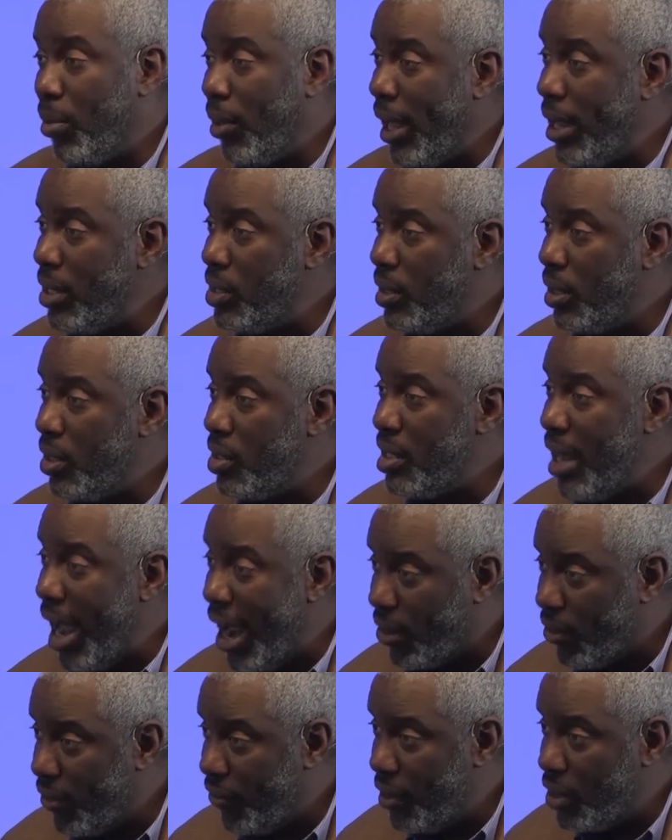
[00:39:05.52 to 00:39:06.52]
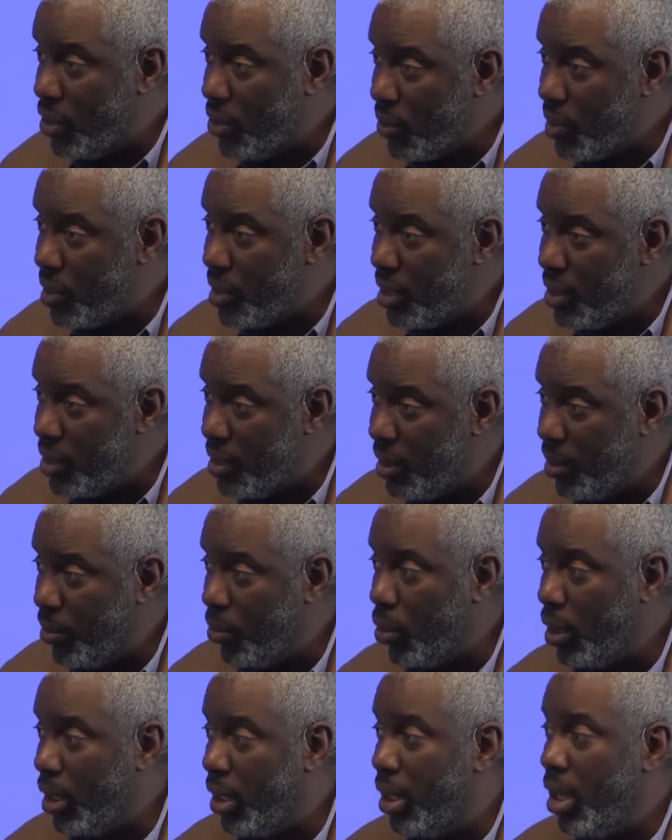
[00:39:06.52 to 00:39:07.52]
place the sacrificial
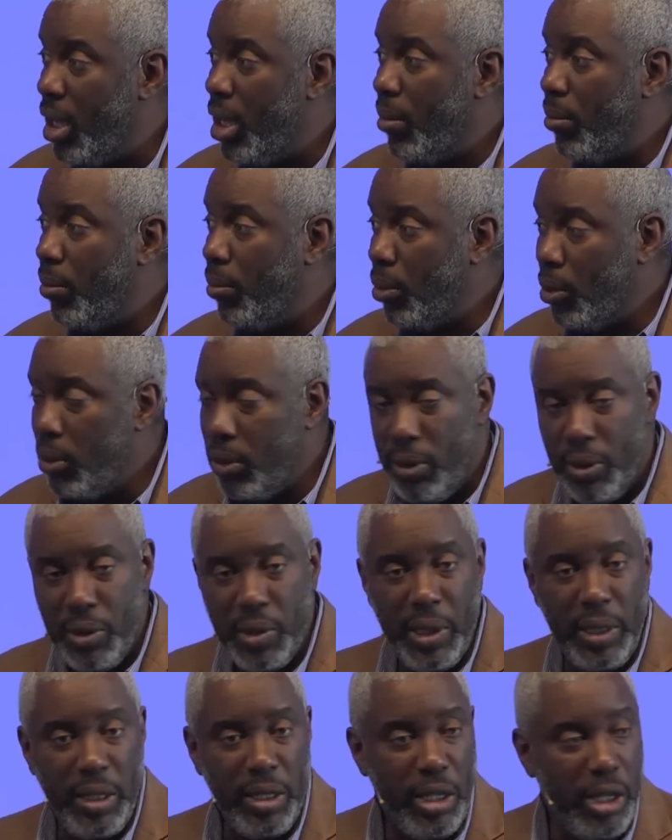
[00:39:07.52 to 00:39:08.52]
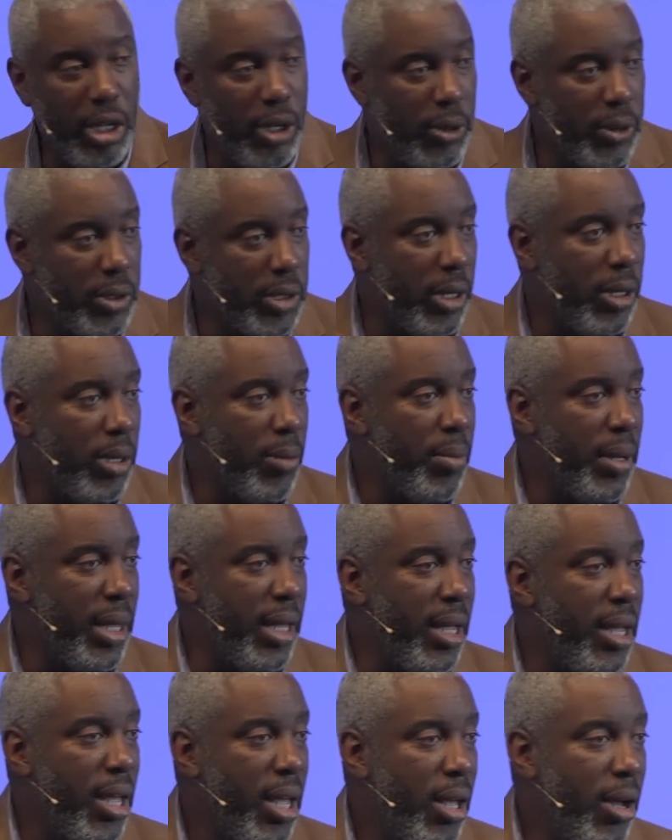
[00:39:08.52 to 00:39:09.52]
system where bulls and goats are to,
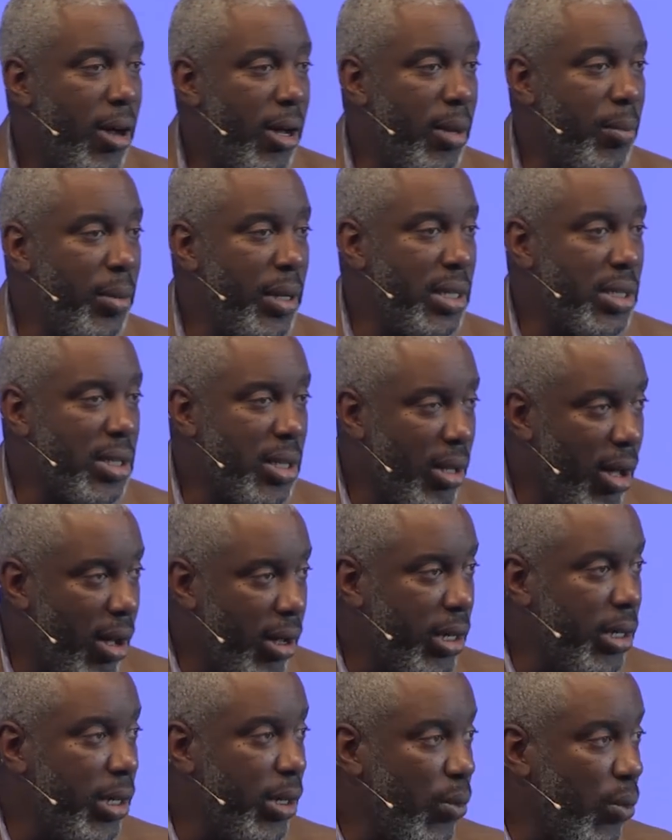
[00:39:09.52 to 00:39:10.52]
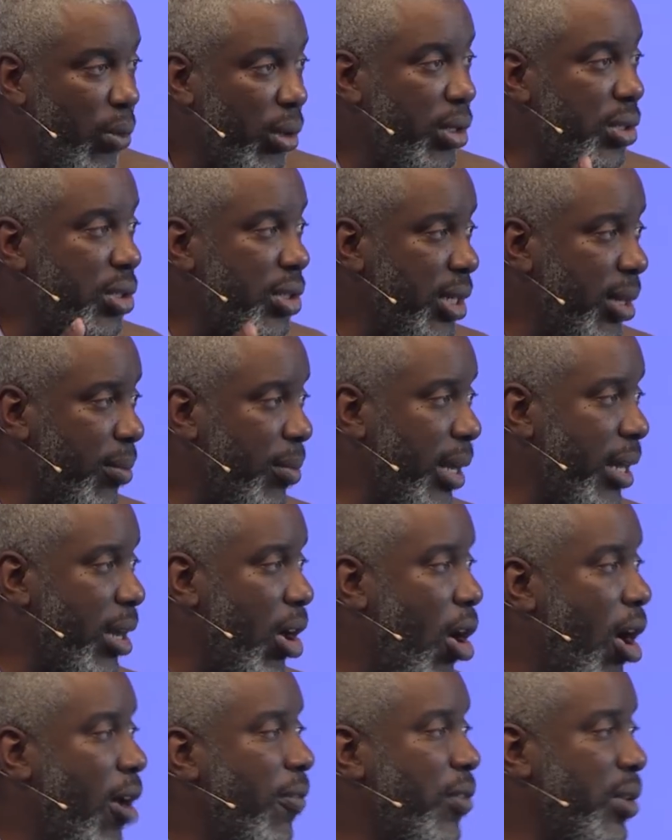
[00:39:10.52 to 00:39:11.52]
be, are to be slaughtered and worship and
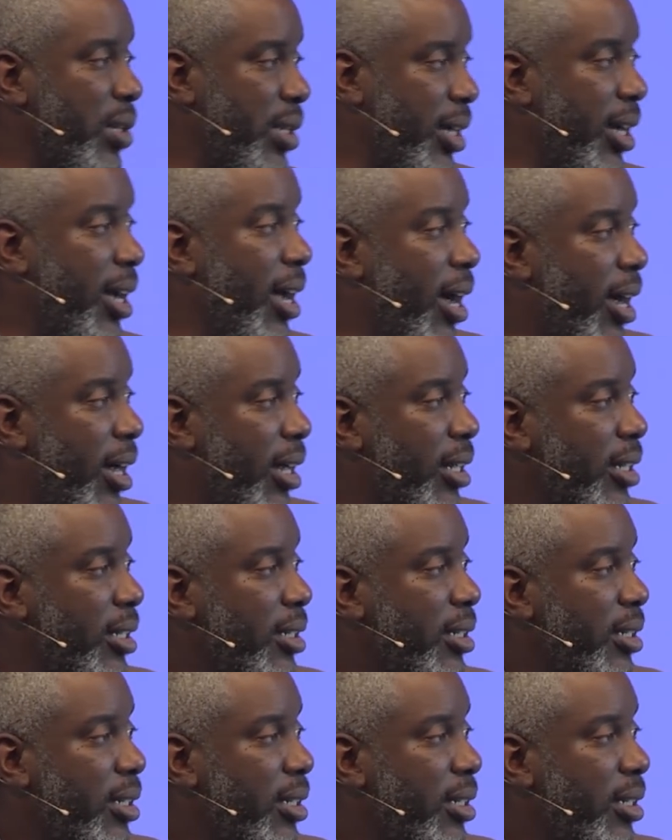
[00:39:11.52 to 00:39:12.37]
offered to God.